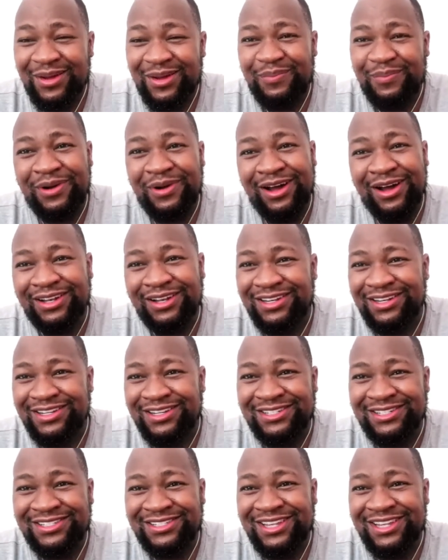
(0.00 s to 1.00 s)

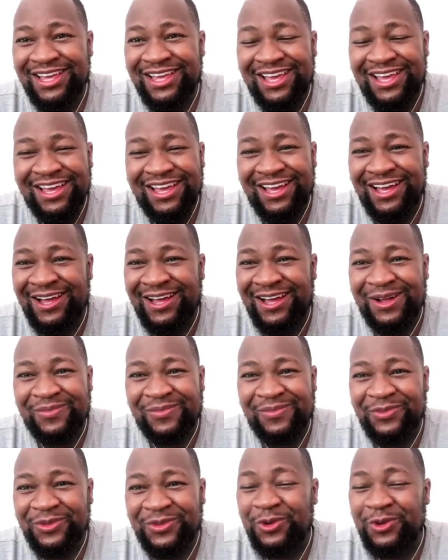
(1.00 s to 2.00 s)
partners.
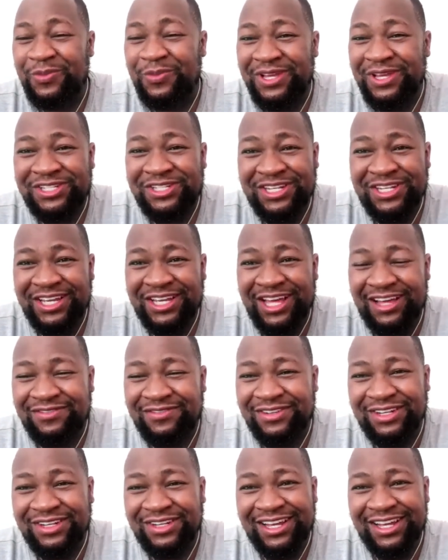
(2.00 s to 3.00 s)
Kubeshni
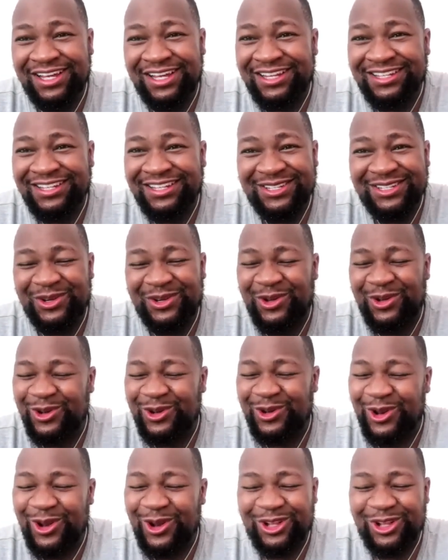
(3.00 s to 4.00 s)
Govender, you know,
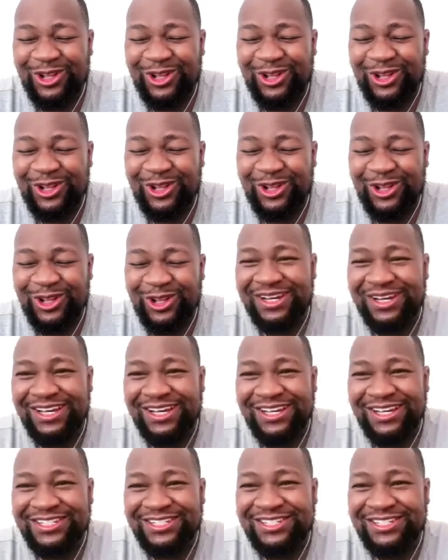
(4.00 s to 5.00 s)
lots of love
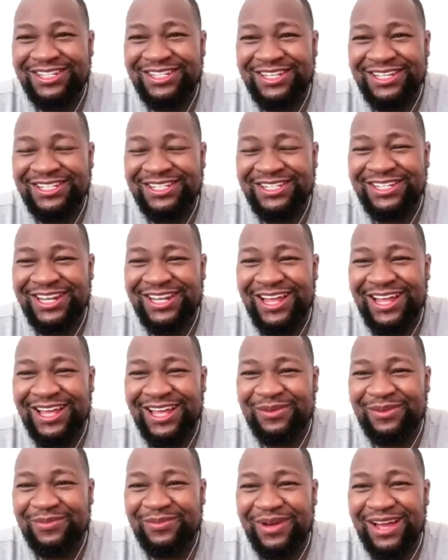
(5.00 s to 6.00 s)
for her. She is
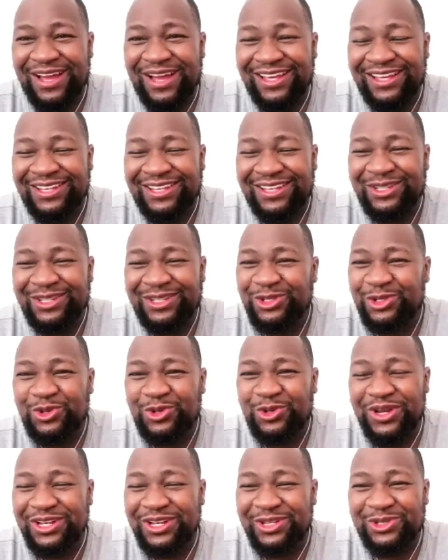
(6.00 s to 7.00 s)
like my
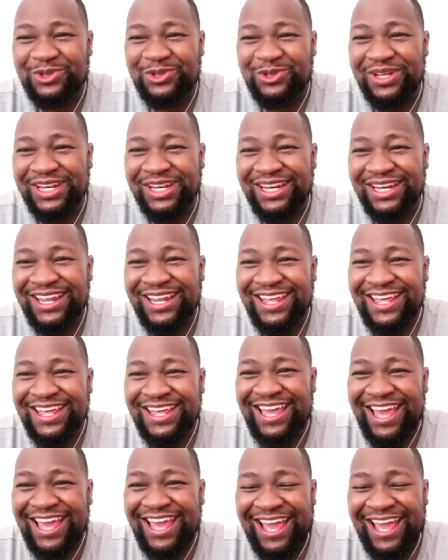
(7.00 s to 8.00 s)
twin.
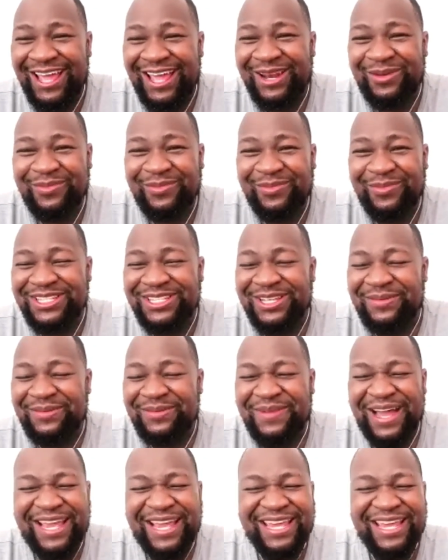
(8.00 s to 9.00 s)
And Mr.
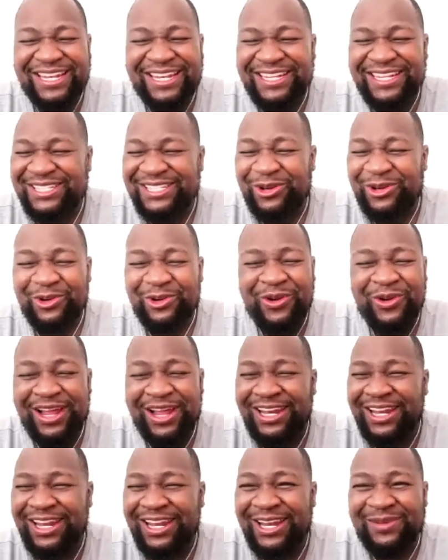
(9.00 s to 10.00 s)
Mai,
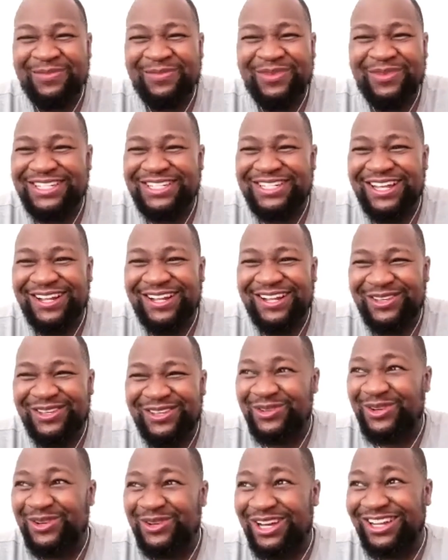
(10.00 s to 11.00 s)
let me tell
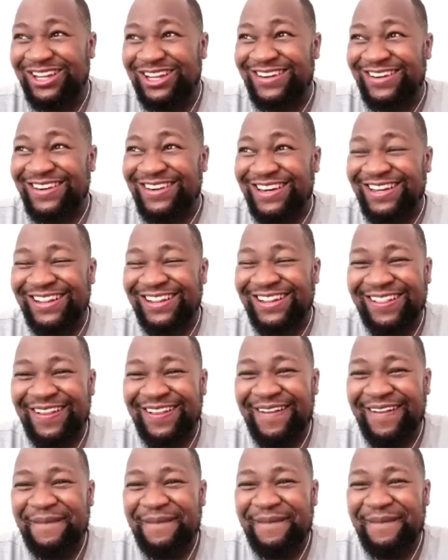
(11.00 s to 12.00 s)
you, a real,
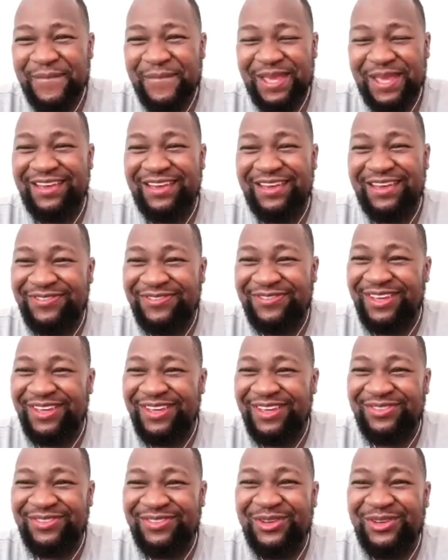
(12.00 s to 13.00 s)
if
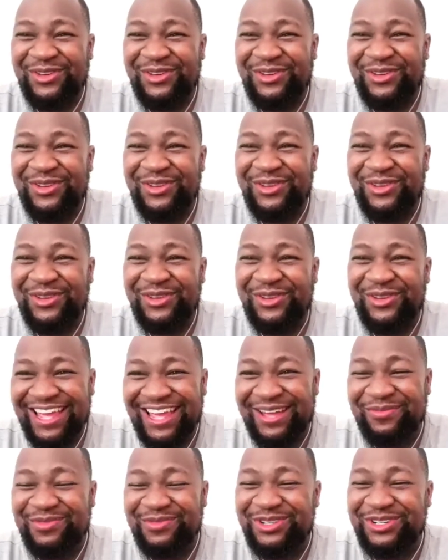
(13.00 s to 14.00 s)
you think
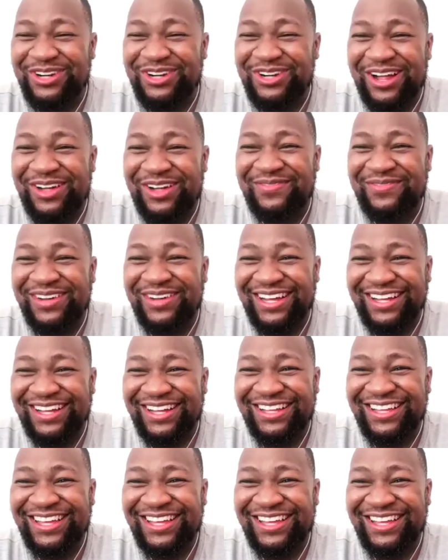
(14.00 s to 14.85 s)
I am drama,